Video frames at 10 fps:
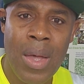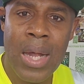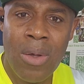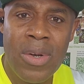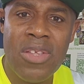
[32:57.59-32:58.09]

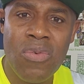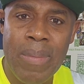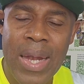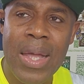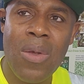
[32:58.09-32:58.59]
And all these
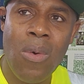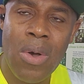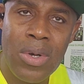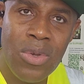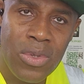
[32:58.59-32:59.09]
women, they go
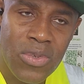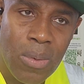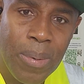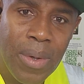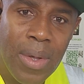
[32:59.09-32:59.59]
on
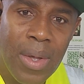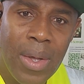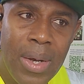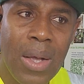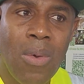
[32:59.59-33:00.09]
YouTube,
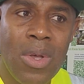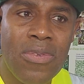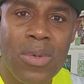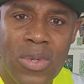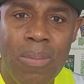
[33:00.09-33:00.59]
they go on
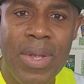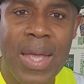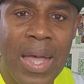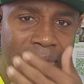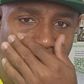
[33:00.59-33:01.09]
social
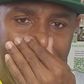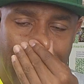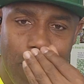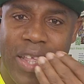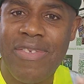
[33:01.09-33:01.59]
media to
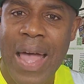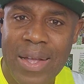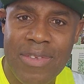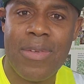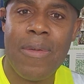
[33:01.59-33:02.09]
get all these
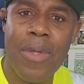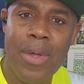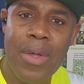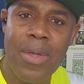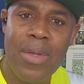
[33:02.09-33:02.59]
acts.
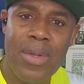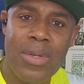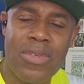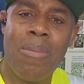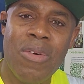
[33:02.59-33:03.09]

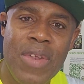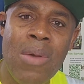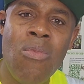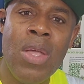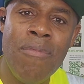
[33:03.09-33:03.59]
Some of them, we